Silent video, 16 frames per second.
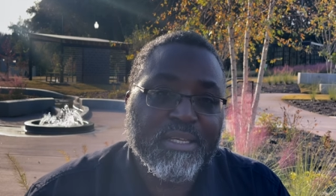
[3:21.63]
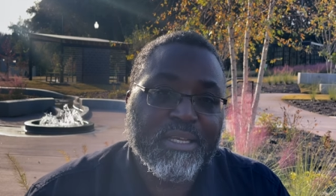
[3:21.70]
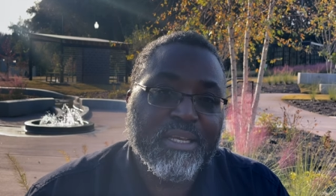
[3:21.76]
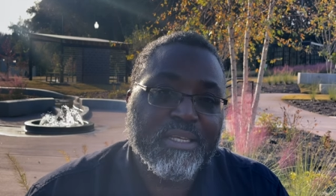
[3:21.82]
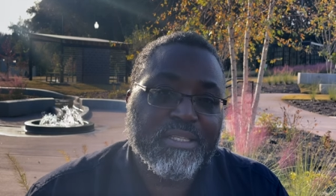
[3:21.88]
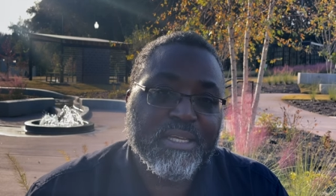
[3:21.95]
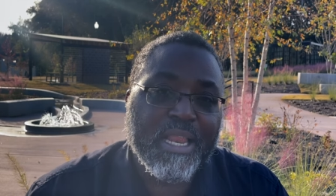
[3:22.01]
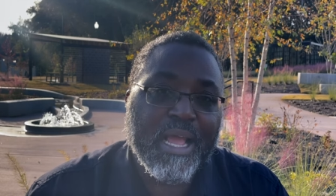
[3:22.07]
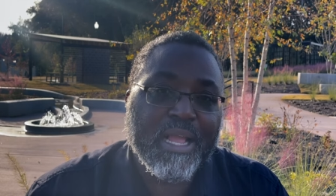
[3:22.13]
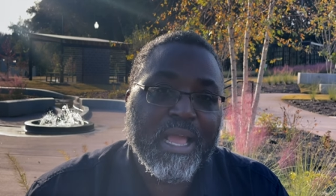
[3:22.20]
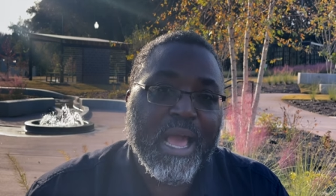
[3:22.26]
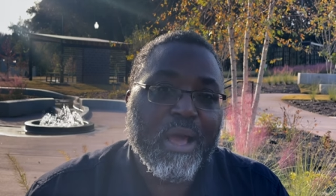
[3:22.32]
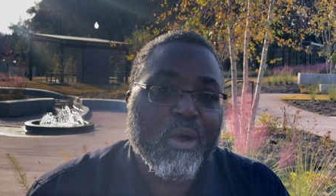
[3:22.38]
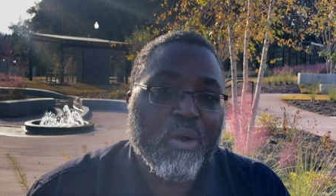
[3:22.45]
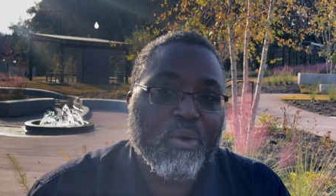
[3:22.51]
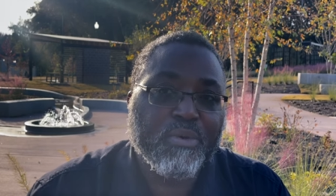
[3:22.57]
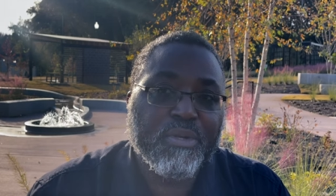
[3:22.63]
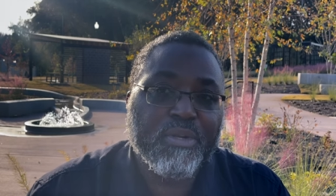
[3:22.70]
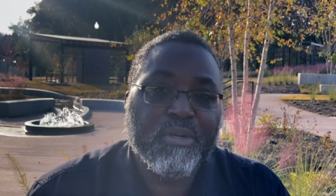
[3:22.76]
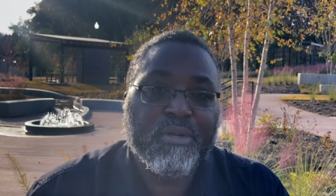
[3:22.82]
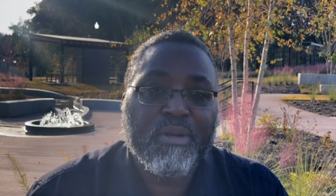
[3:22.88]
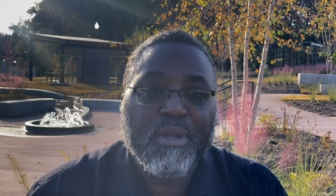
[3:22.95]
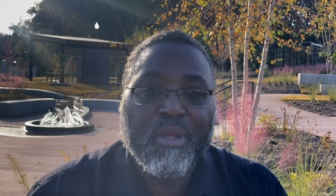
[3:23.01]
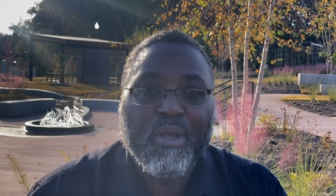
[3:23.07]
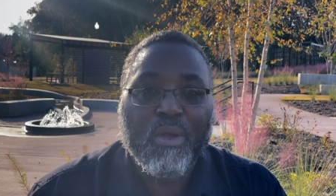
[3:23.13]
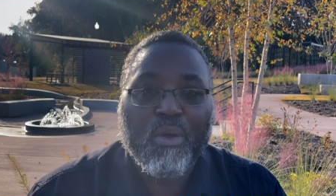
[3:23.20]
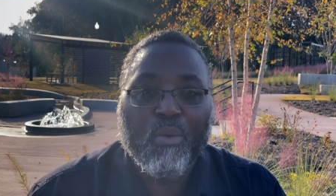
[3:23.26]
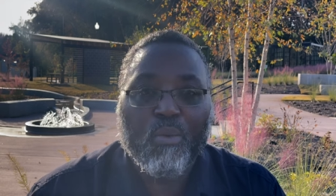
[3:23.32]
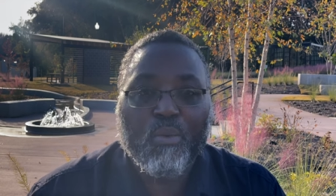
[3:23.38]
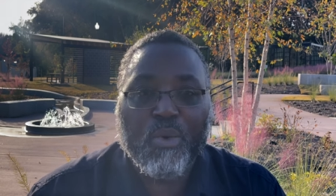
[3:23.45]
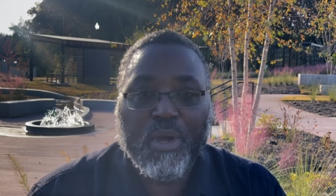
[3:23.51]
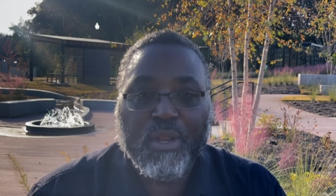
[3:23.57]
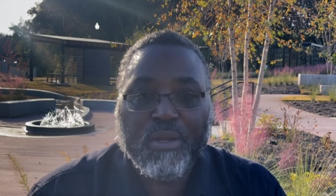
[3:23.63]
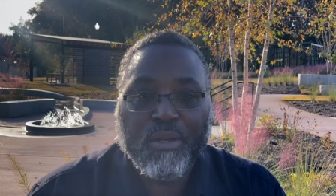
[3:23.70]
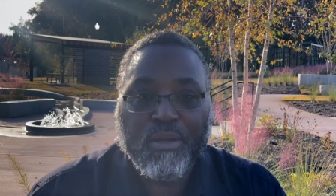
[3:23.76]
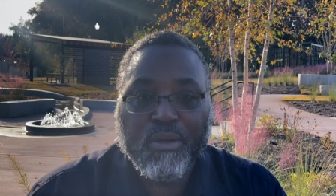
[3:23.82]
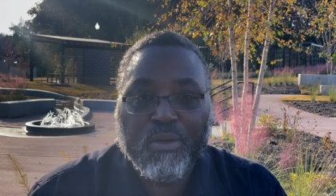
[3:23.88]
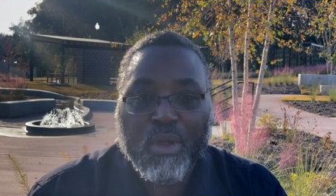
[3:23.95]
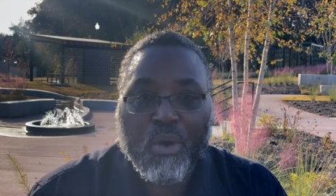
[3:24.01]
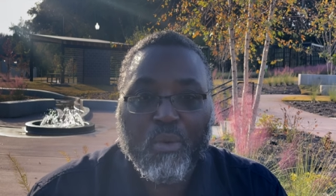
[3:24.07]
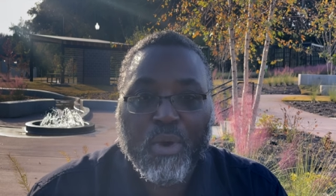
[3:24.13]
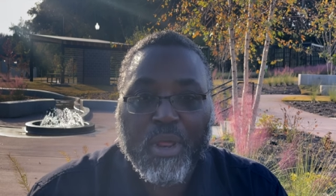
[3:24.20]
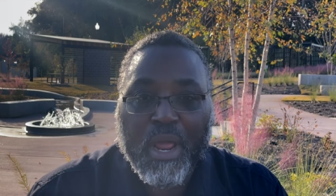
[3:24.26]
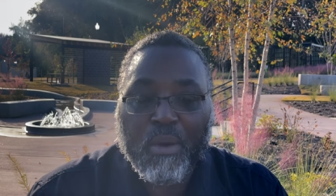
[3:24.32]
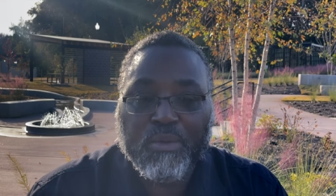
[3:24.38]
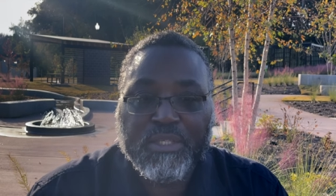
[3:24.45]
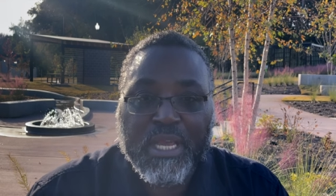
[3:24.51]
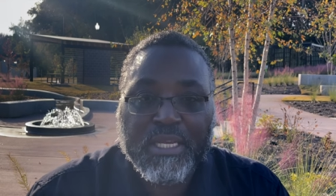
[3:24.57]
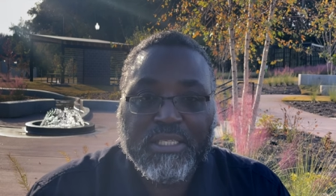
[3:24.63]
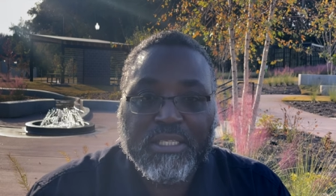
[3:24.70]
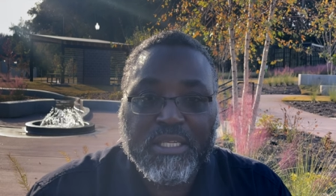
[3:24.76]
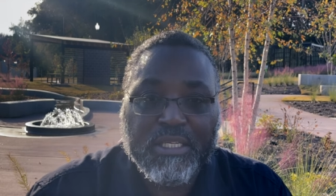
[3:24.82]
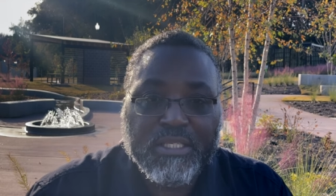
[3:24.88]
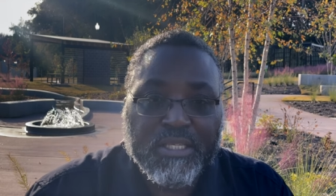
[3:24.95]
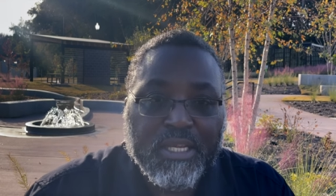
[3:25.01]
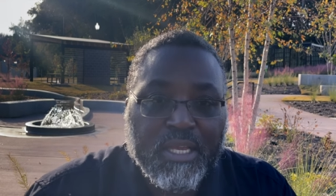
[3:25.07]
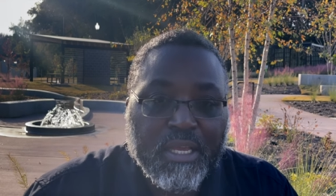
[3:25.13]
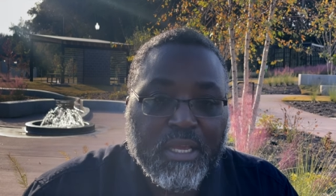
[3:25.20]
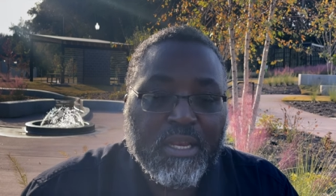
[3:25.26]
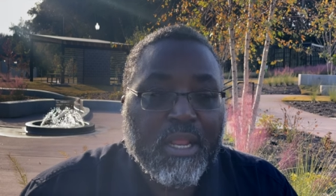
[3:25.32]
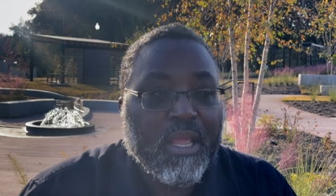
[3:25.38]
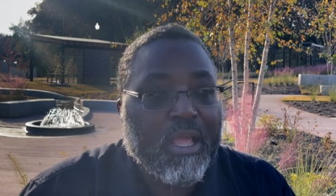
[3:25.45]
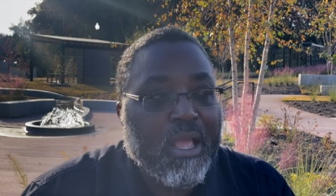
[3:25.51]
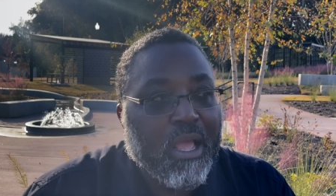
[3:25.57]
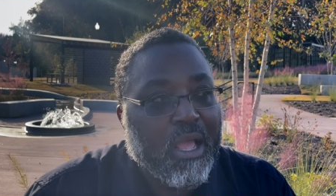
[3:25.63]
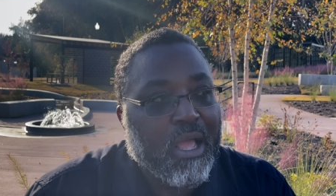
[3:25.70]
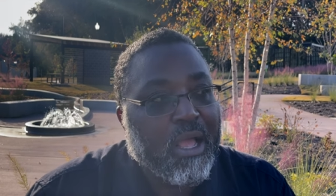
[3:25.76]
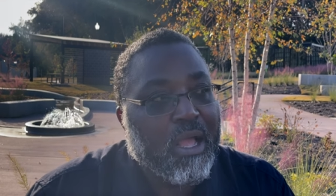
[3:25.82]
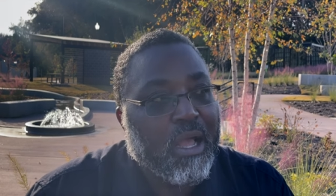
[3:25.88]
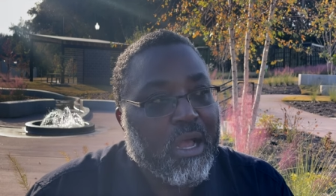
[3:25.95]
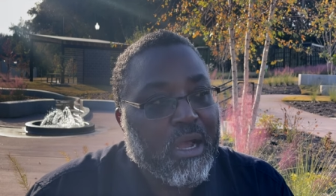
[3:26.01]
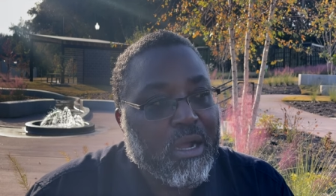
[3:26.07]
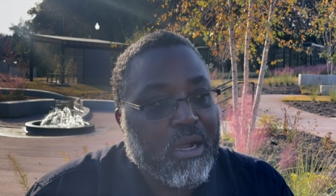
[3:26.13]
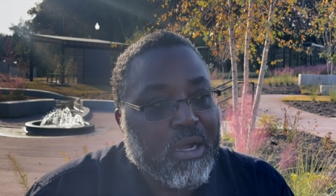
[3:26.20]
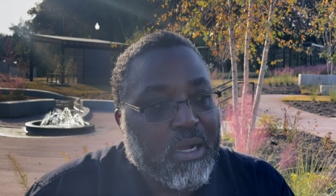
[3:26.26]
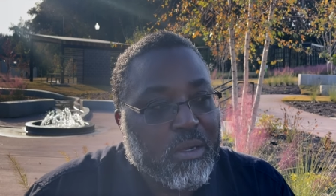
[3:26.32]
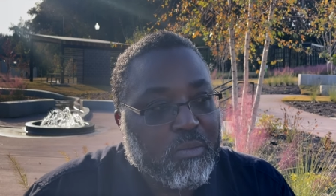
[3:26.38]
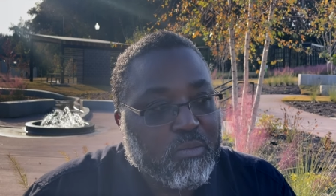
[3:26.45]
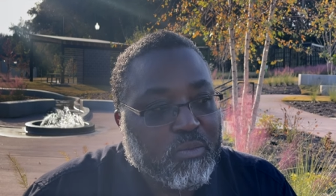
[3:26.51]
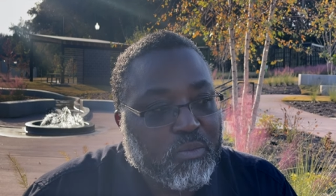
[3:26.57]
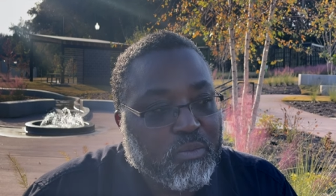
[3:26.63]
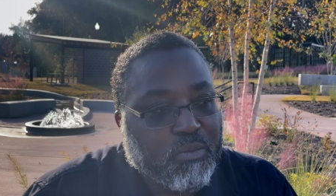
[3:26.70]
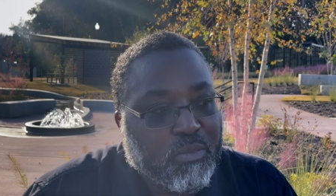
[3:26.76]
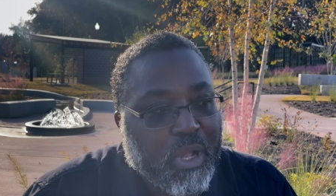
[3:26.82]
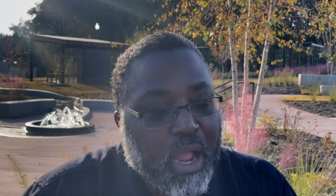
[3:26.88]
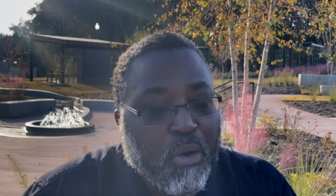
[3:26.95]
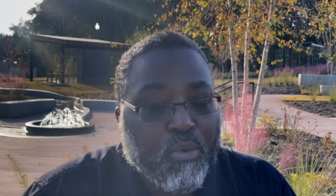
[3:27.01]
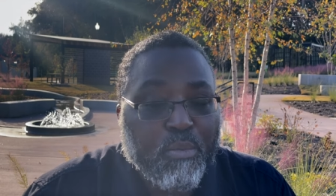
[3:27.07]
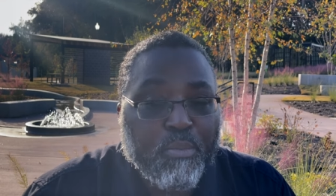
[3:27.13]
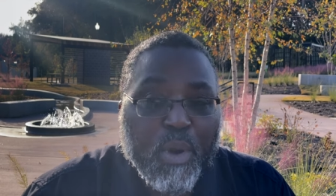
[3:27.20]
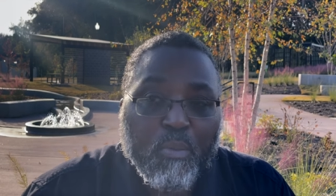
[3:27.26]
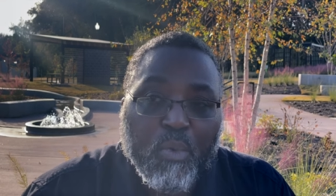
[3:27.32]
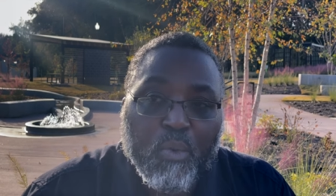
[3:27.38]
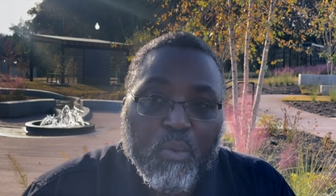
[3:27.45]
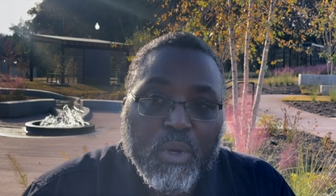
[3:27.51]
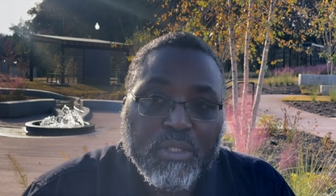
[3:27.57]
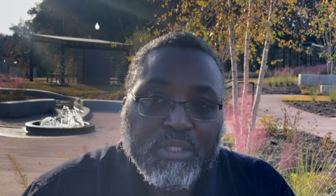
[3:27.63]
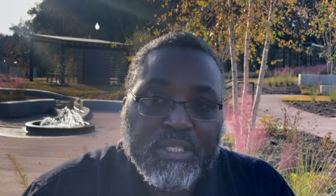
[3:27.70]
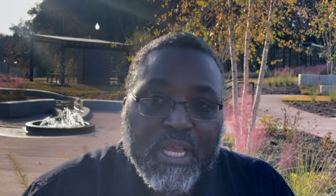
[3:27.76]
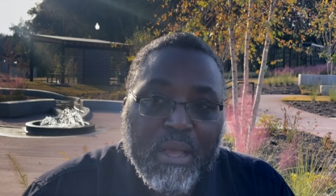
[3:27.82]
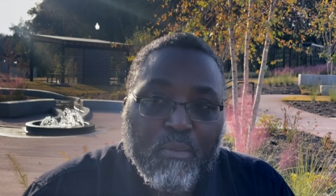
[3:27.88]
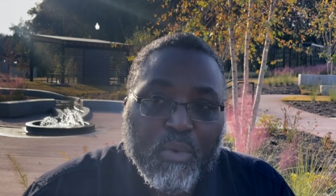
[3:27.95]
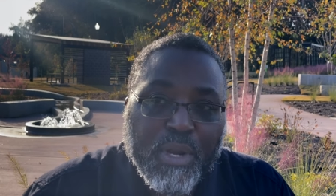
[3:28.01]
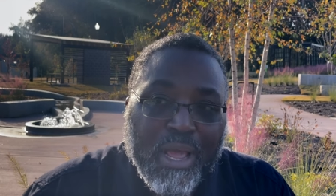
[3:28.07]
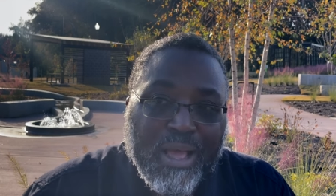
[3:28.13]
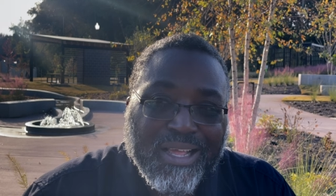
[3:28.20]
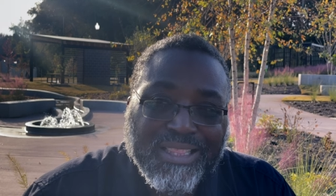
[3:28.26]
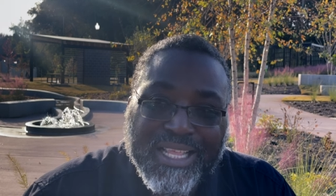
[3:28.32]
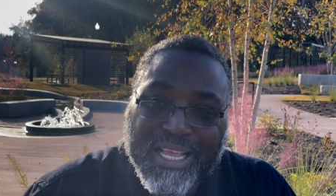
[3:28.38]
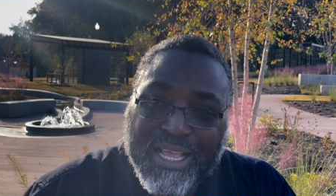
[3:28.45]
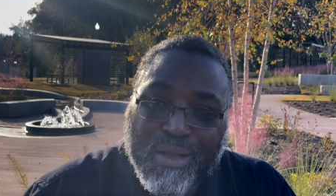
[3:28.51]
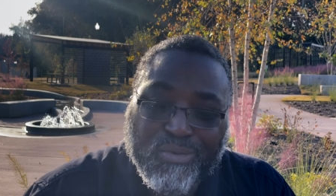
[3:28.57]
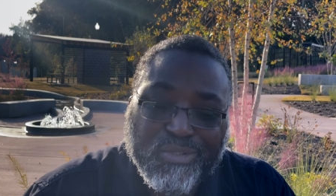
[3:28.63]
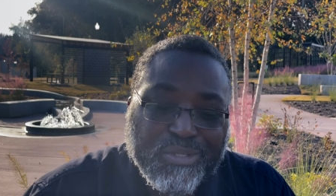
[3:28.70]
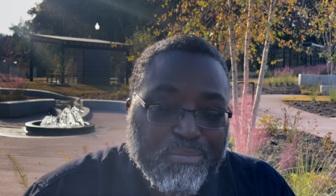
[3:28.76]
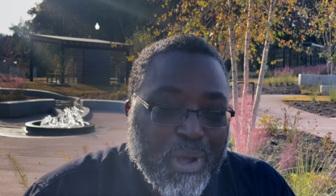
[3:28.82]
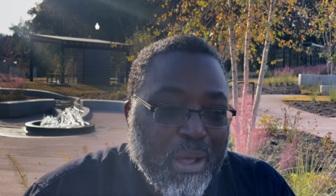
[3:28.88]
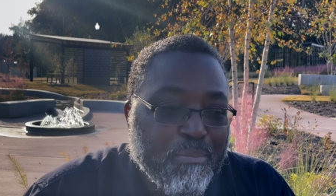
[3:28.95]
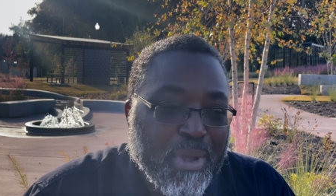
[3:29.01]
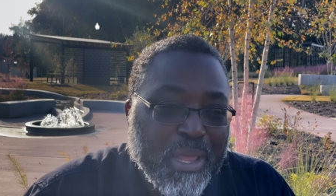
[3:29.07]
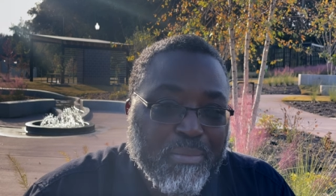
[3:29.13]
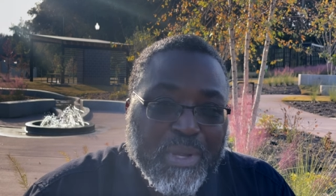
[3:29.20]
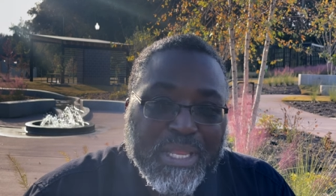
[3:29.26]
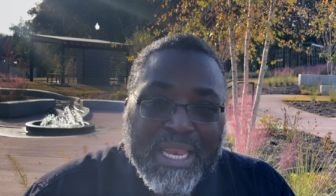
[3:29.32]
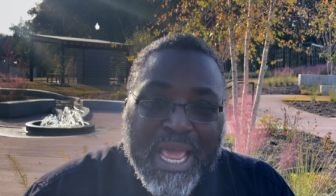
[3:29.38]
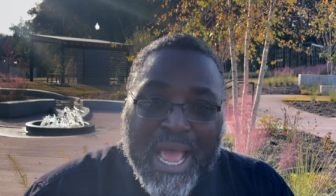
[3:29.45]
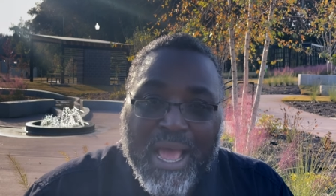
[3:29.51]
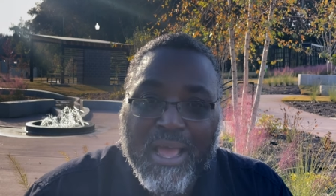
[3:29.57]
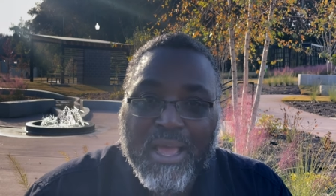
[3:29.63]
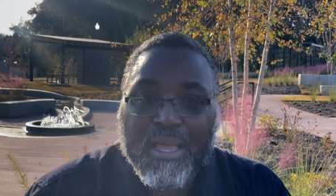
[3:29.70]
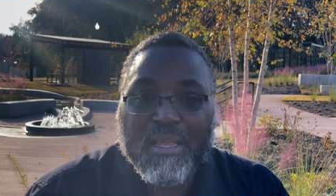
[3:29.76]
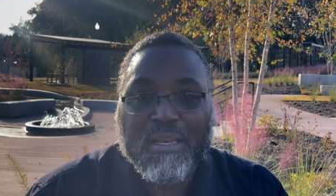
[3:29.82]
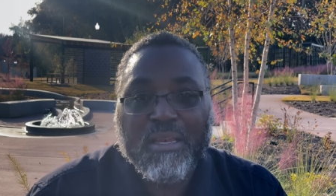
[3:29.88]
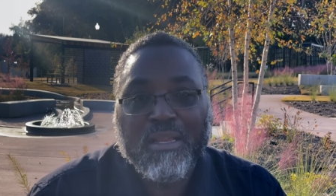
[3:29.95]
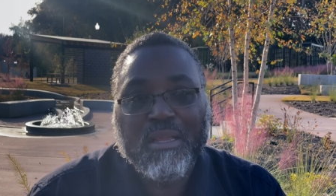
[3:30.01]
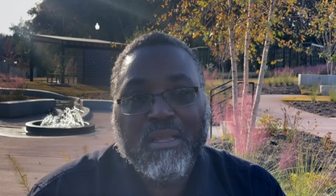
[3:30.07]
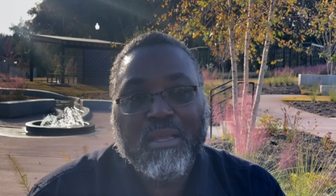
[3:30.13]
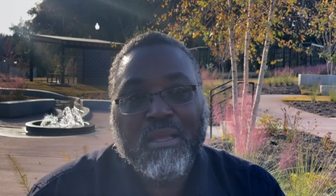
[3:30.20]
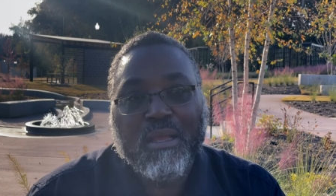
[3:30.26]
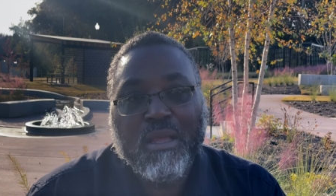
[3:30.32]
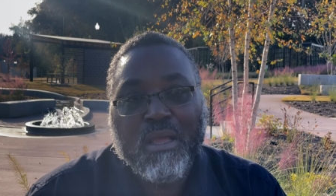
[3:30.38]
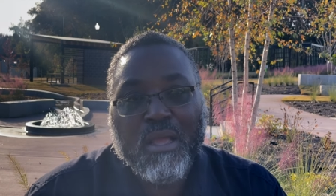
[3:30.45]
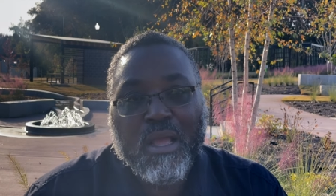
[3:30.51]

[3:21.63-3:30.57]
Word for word: until I got older what you know what I was actually seeing. Um, I remember one time when I, I think I was about maybe nine, mm-hmm.